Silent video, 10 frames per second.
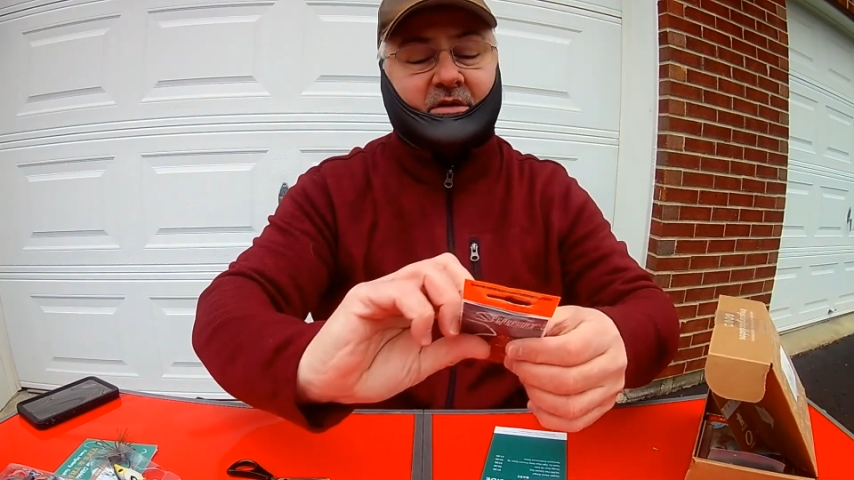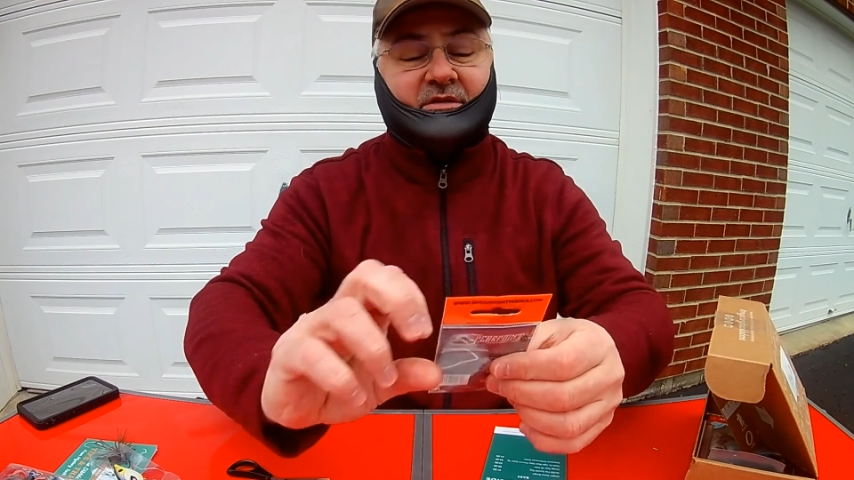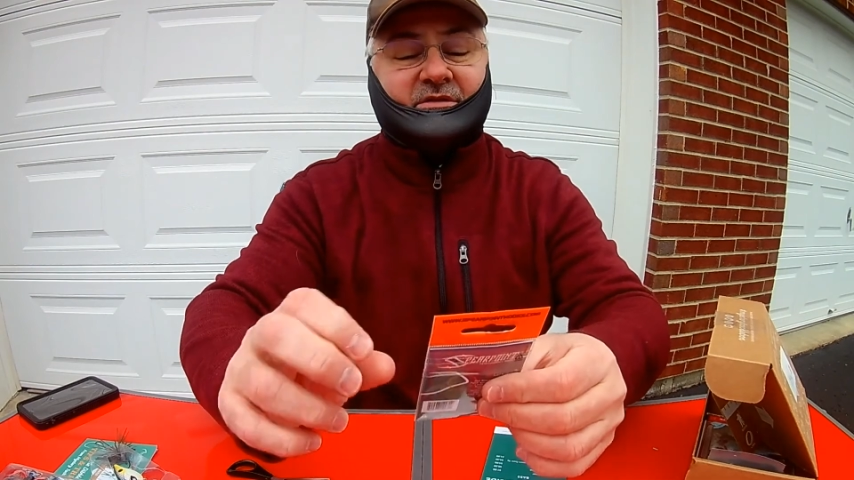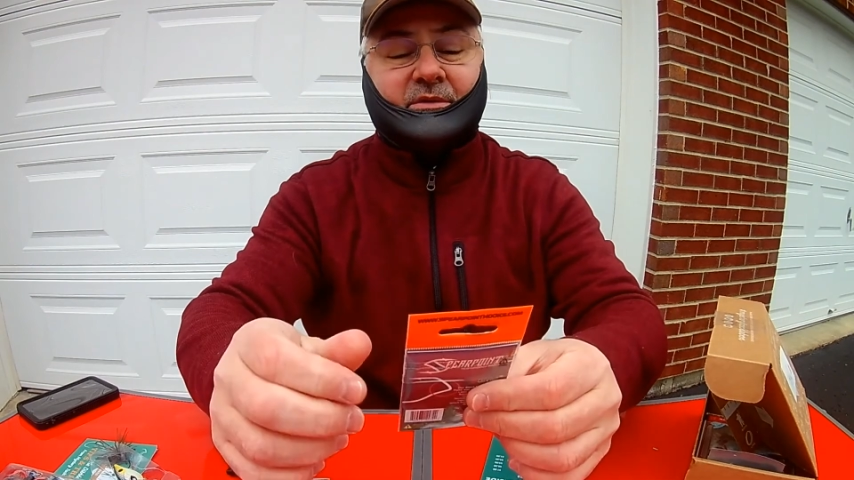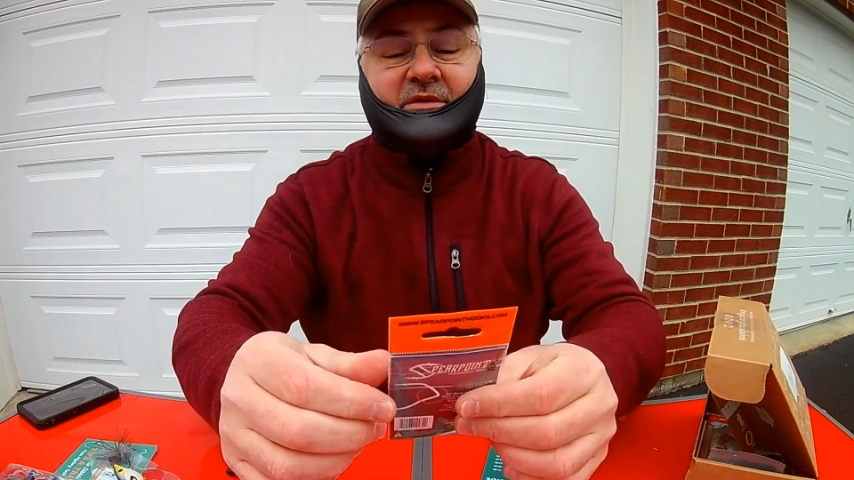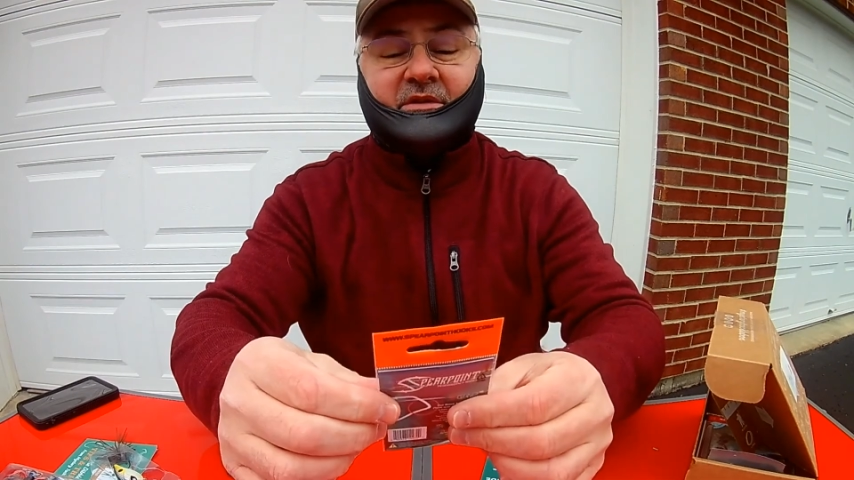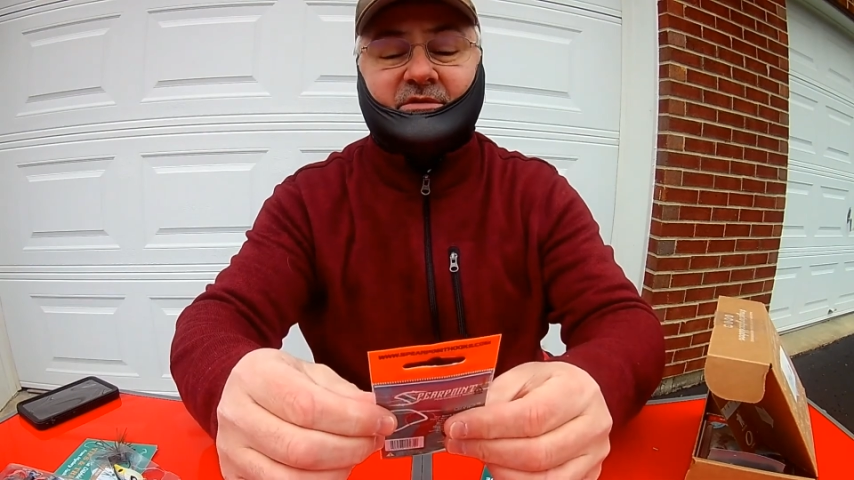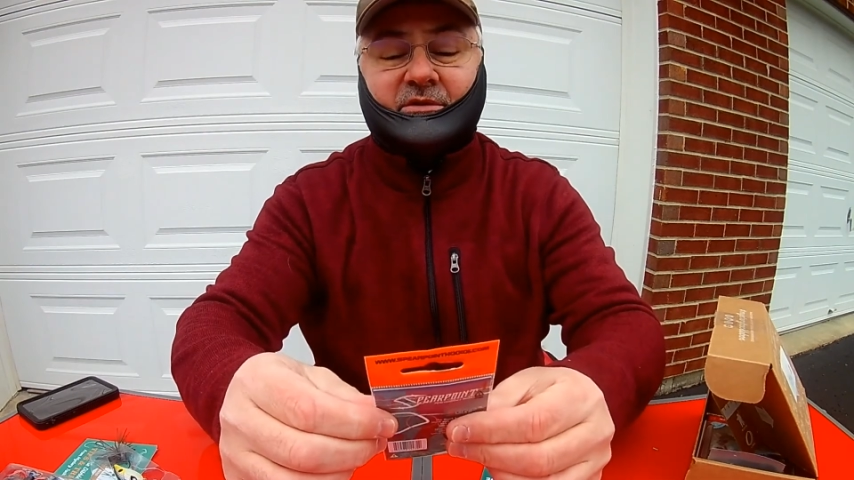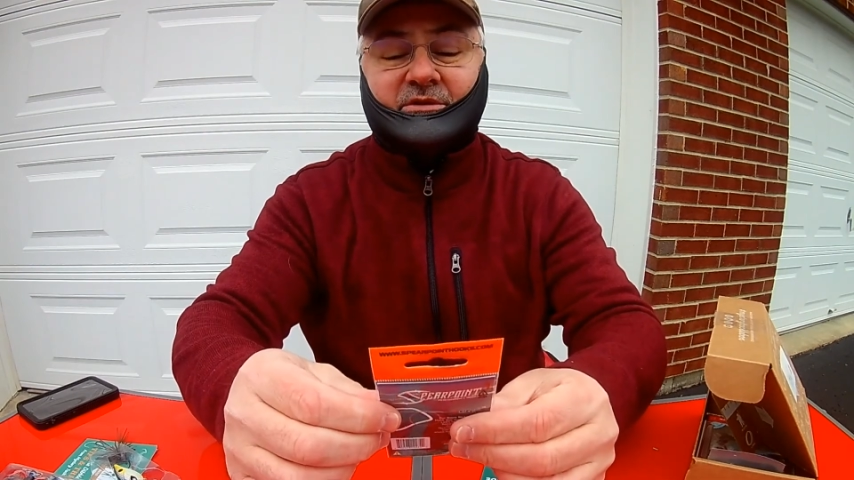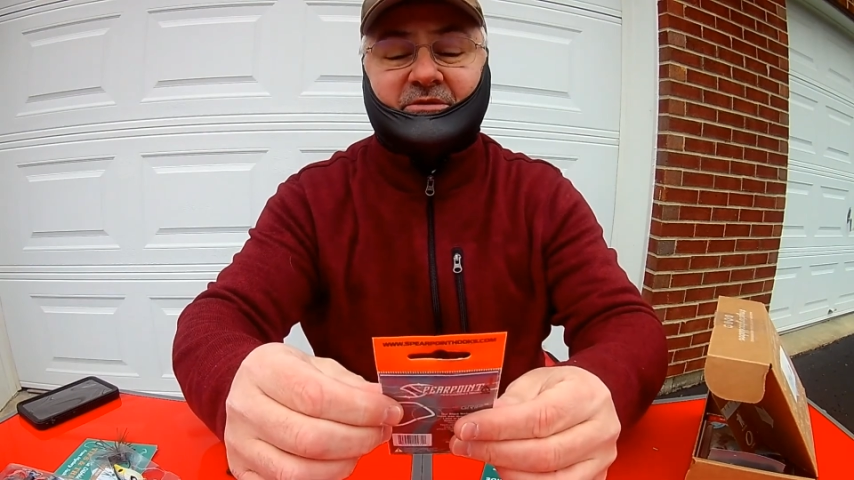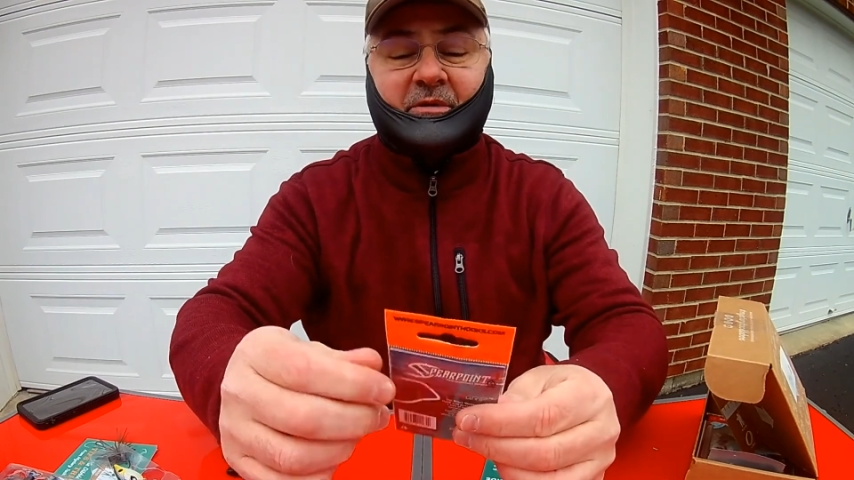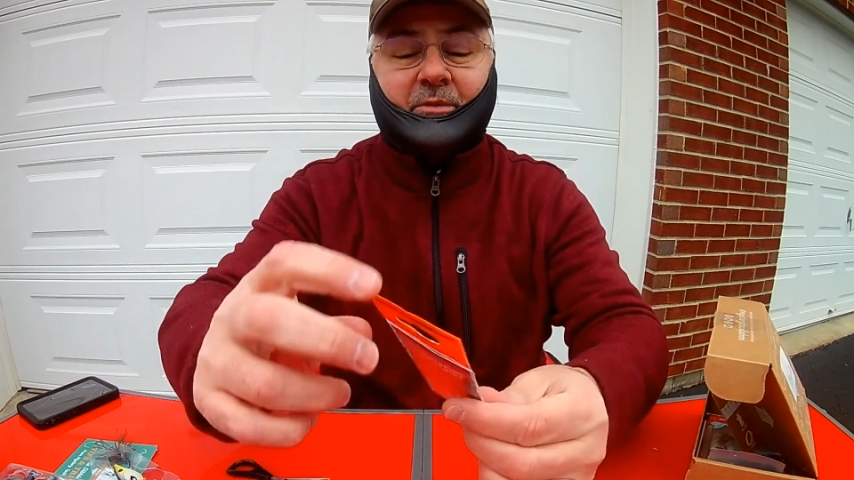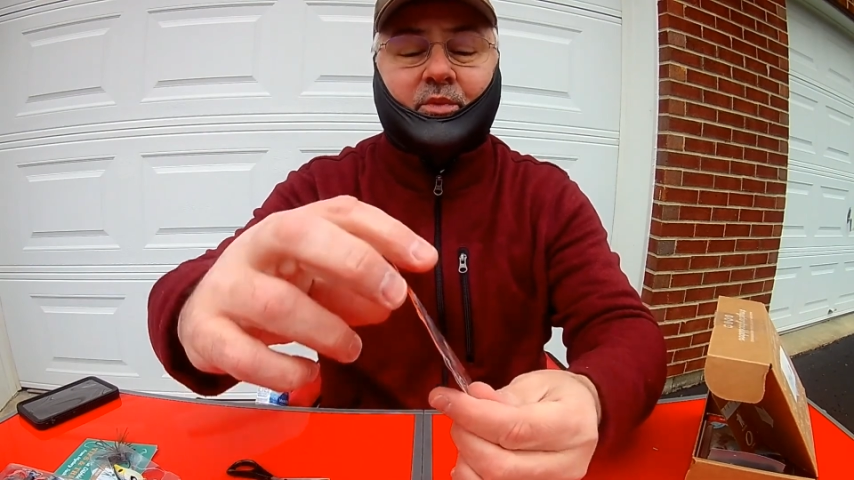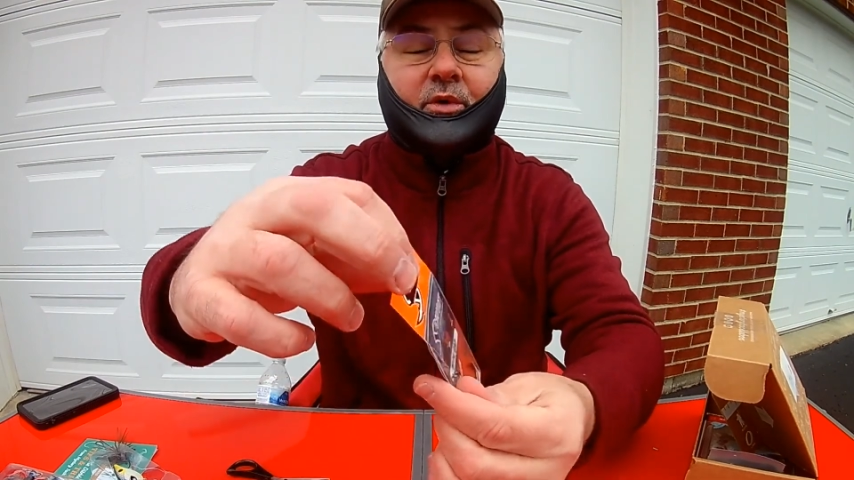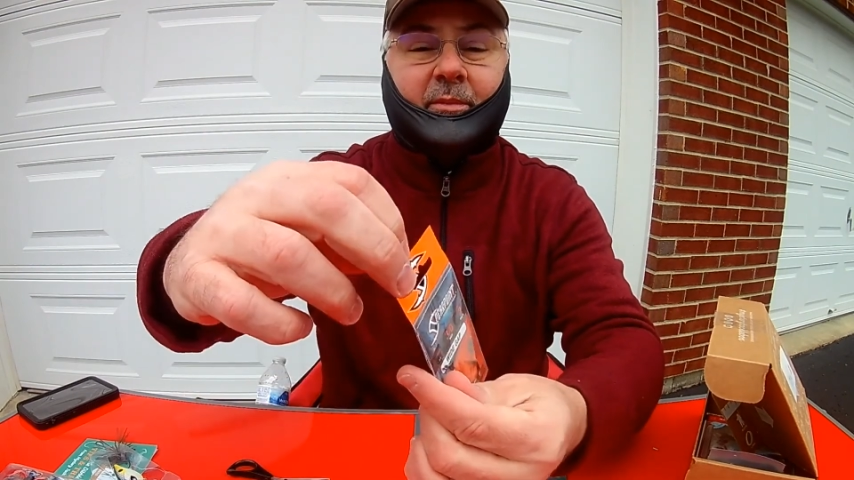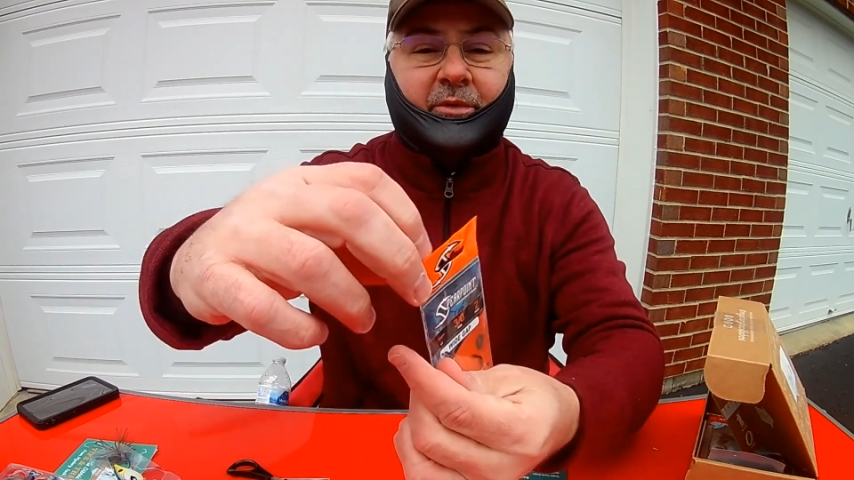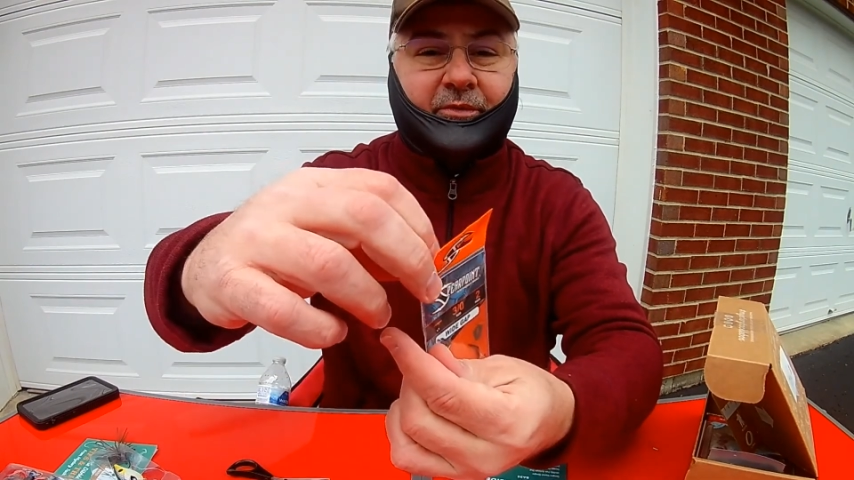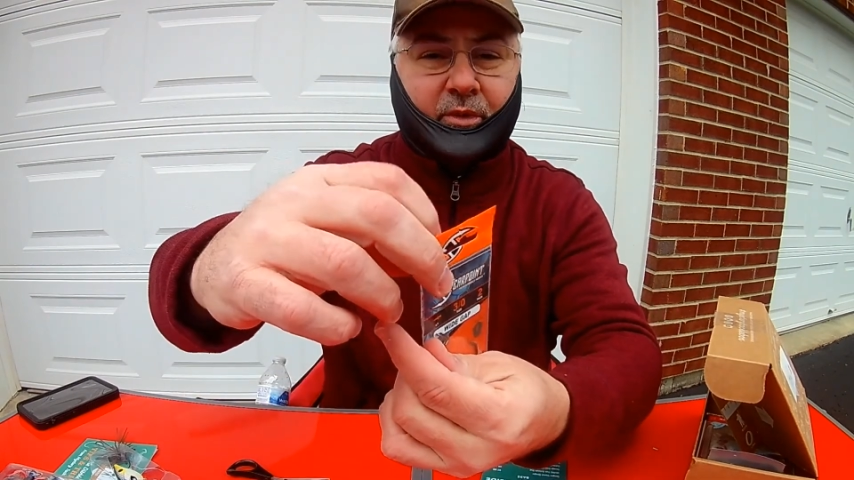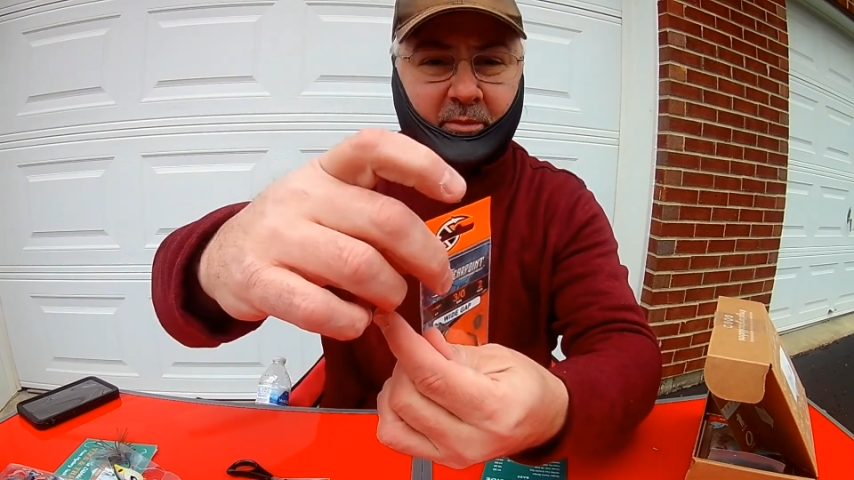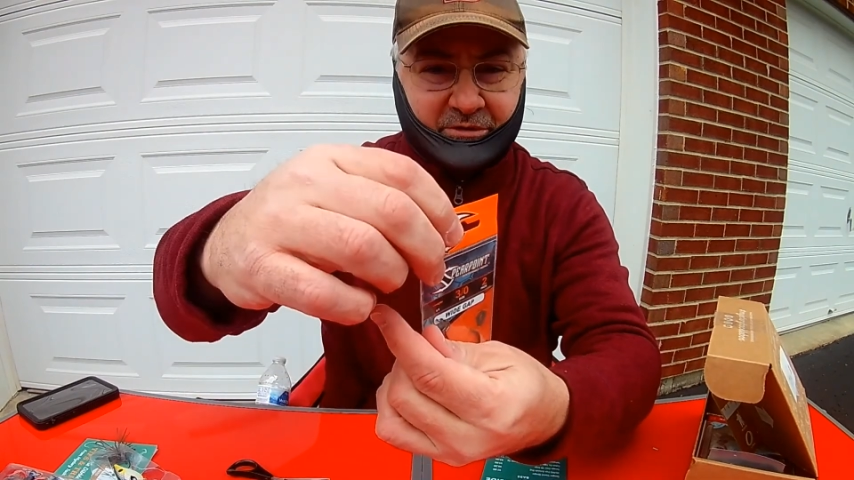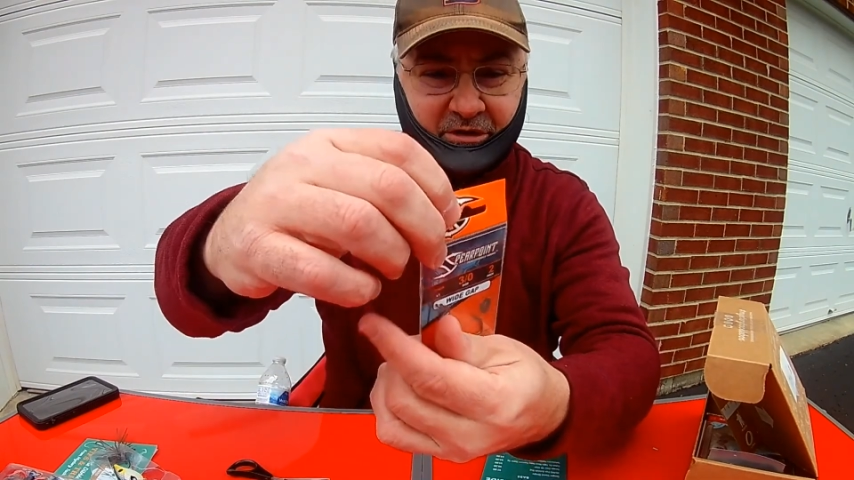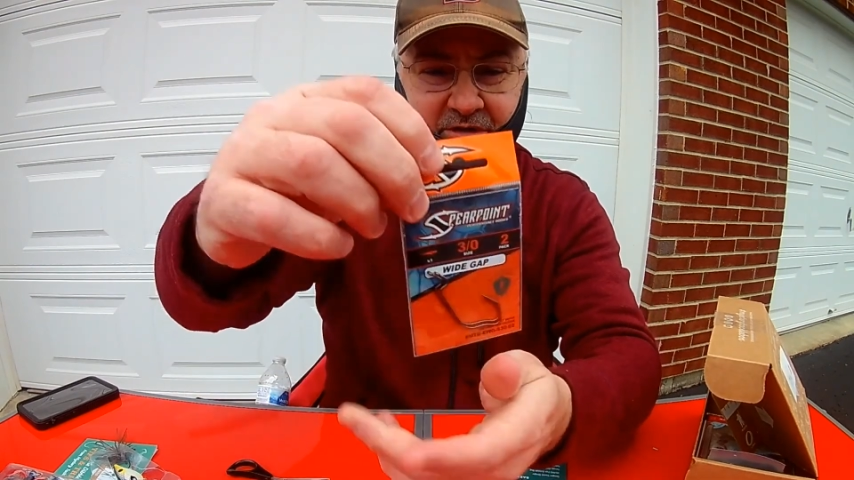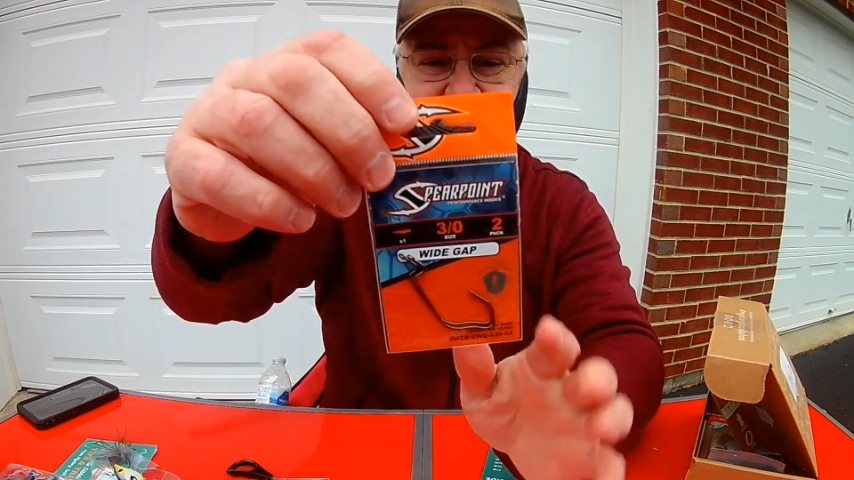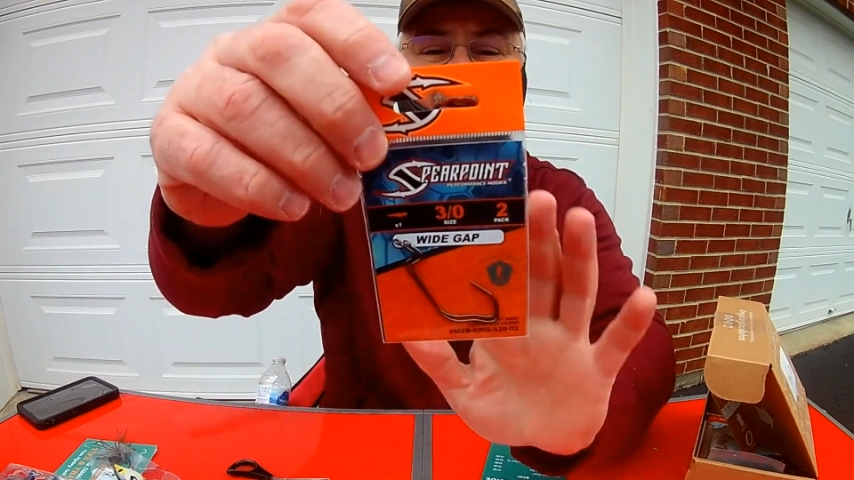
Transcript: So these are Spearpoint performance hooks.